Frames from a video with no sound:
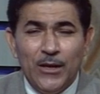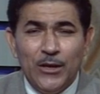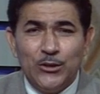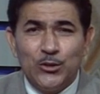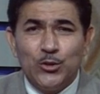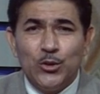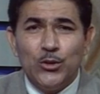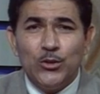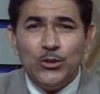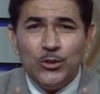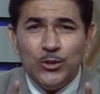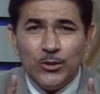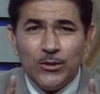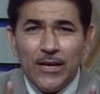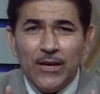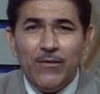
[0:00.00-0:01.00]
So
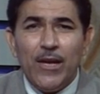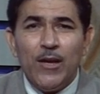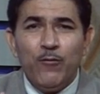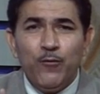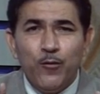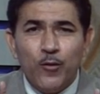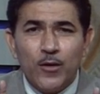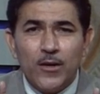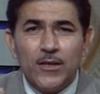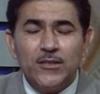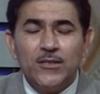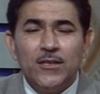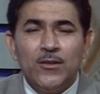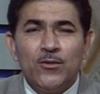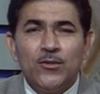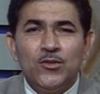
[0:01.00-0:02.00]
today we are
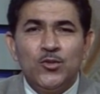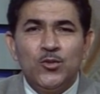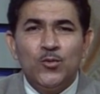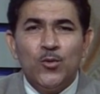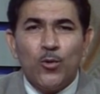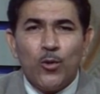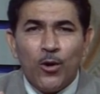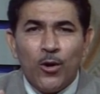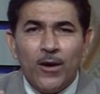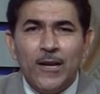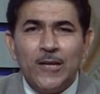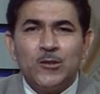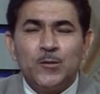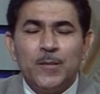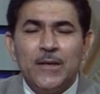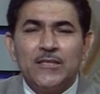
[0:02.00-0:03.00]
focusing on to all
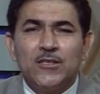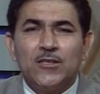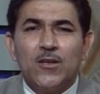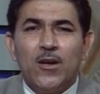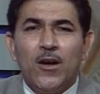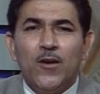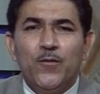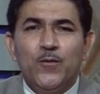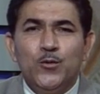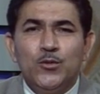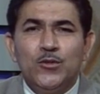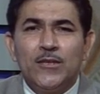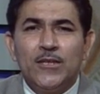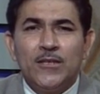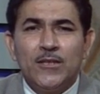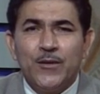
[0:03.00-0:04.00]
aspects of
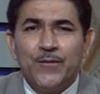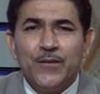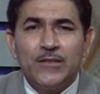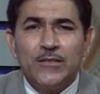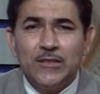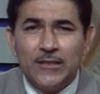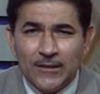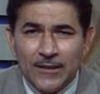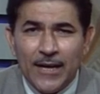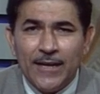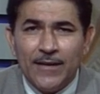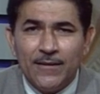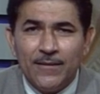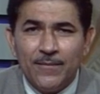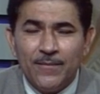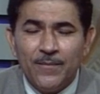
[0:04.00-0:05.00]
user interface
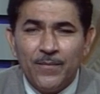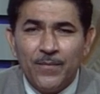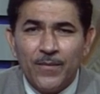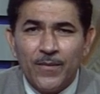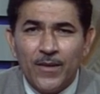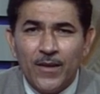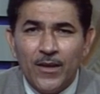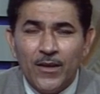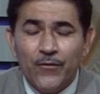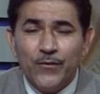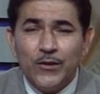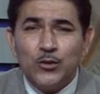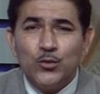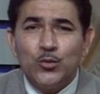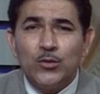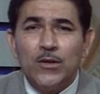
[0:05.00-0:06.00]
design,
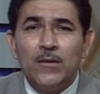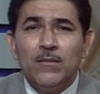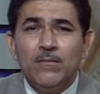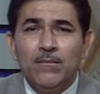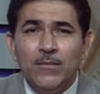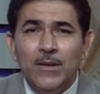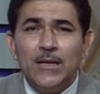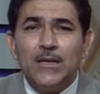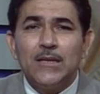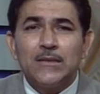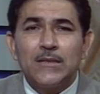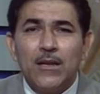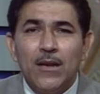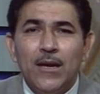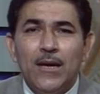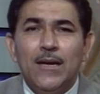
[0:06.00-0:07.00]
which would make us
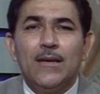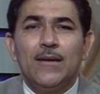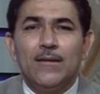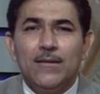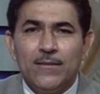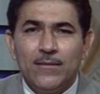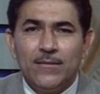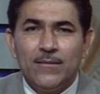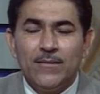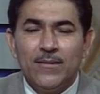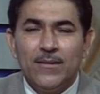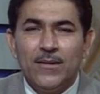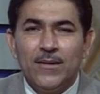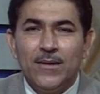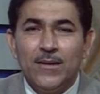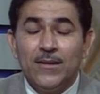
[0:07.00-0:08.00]
learn
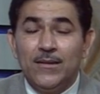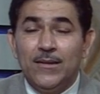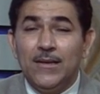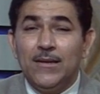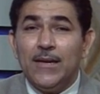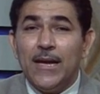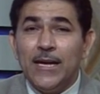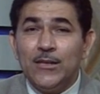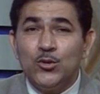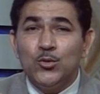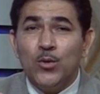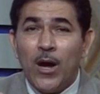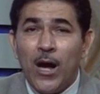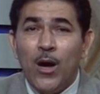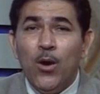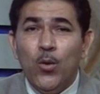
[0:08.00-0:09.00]
that as to
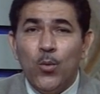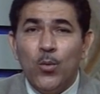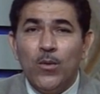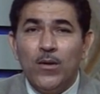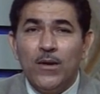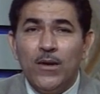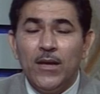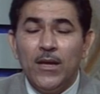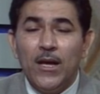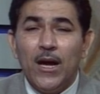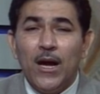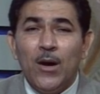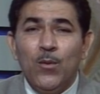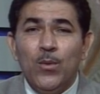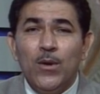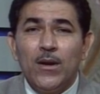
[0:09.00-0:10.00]
how
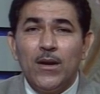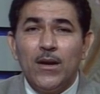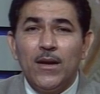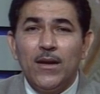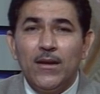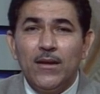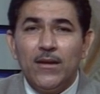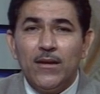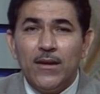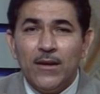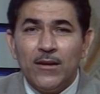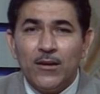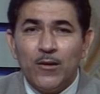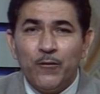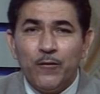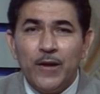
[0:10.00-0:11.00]
our
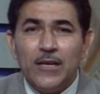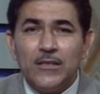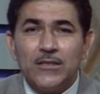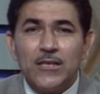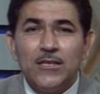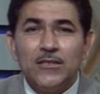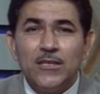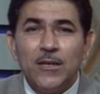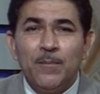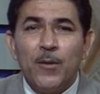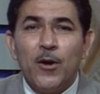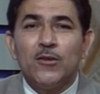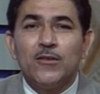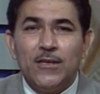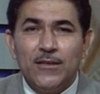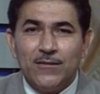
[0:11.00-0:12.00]
interface is
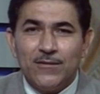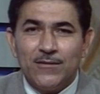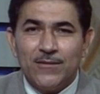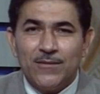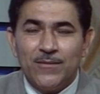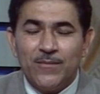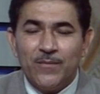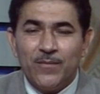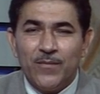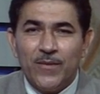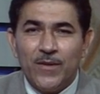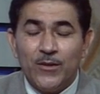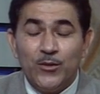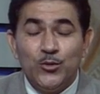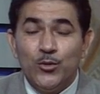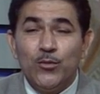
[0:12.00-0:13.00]
important.
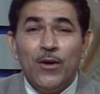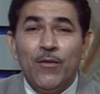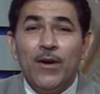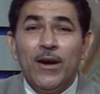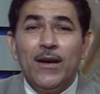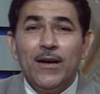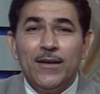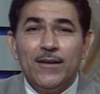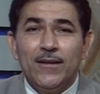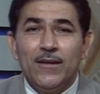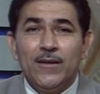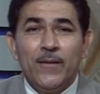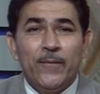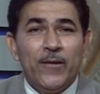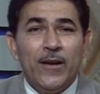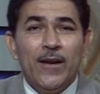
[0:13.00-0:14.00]
You would have heard
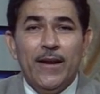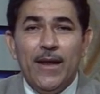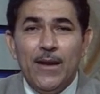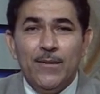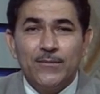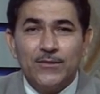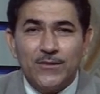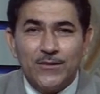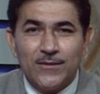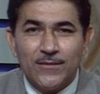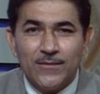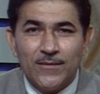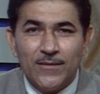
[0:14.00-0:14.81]
different names.